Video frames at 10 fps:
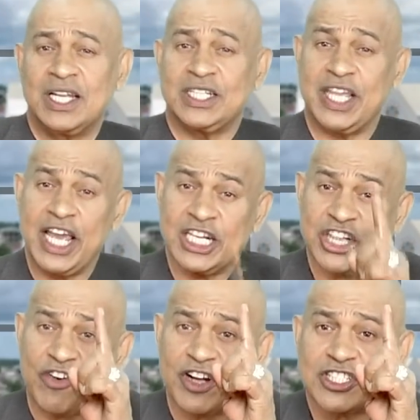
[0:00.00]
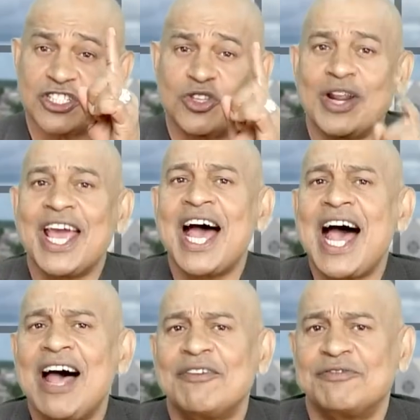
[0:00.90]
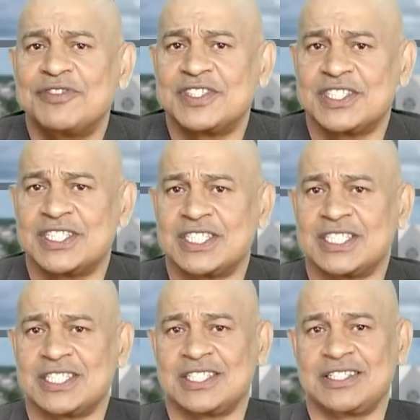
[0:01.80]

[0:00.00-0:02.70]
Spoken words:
Dangerous to the haves.